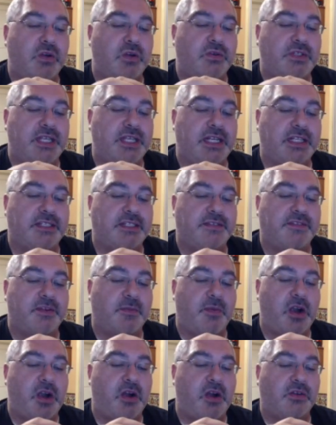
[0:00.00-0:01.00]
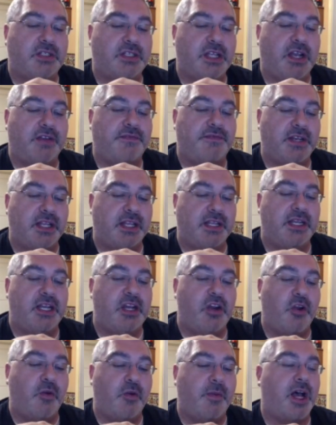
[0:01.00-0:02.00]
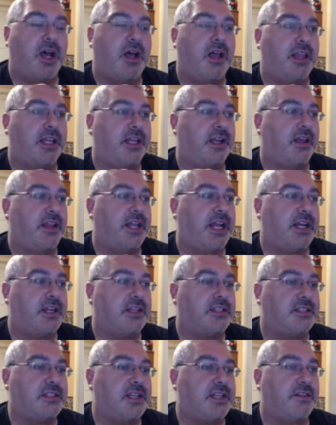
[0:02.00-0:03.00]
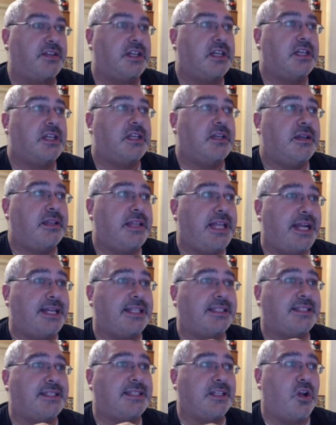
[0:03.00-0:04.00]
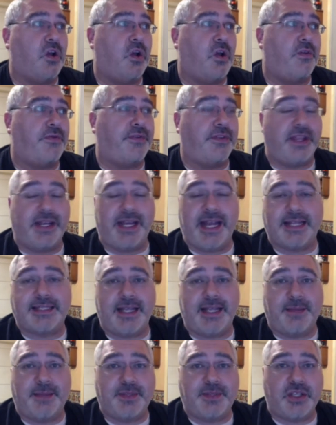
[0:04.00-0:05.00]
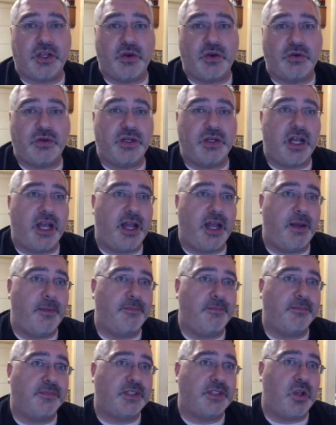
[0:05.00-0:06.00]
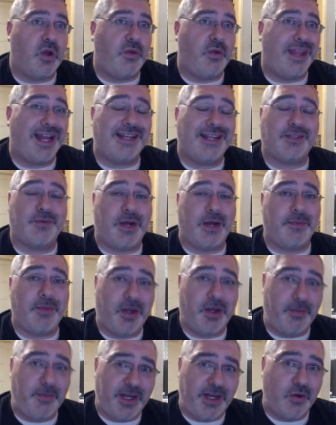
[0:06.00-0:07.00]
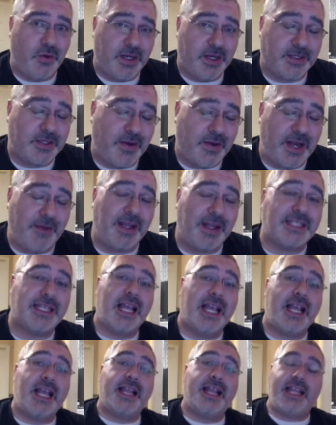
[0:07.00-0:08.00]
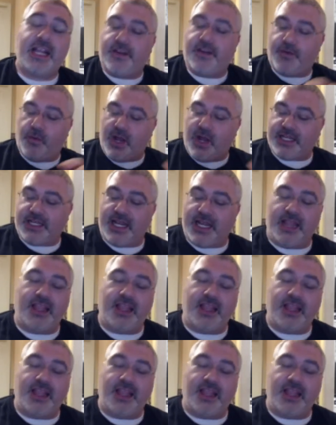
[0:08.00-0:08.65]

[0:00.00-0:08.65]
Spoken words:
Cities of Tomorrow stuff and the Neo Mall and all that good stuff. That is the goal for the next episode. So that is what I'm going to be doing. So anyways, thank you for watching.